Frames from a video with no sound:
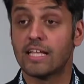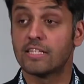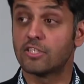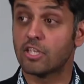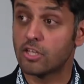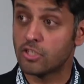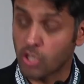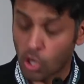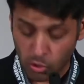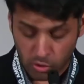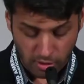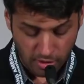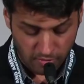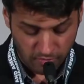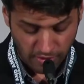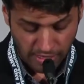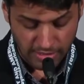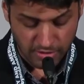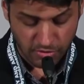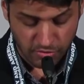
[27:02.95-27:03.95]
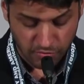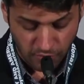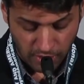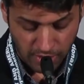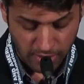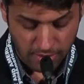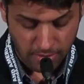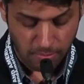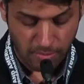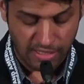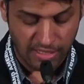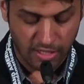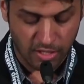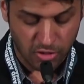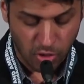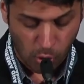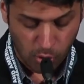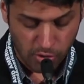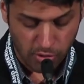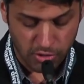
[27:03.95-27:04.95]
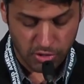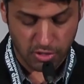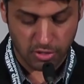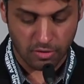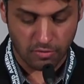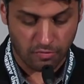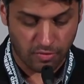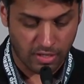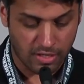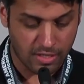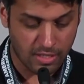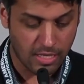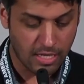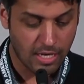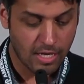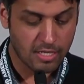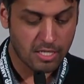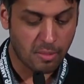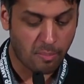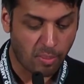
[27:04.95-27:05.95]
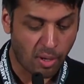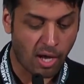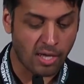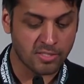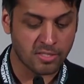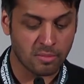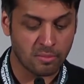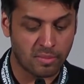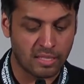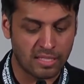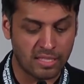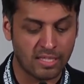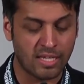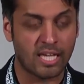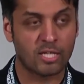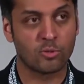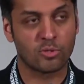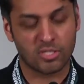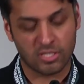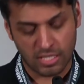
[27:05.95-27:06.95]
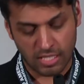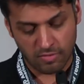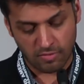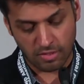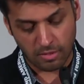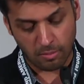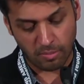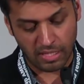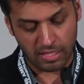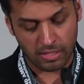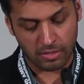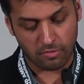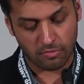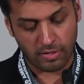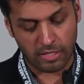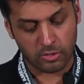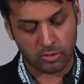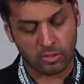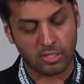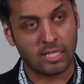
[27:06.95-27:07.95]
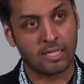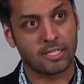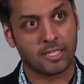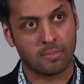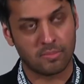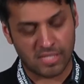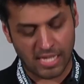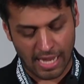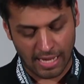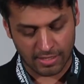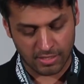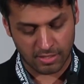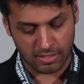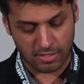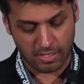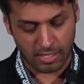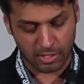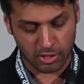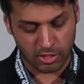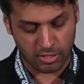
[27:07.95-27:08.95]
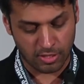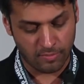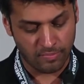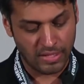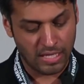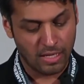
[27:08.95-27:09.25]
a donor-advised fund, meaning donors to the fund deposit money and receive an immediate federal income tax deduction,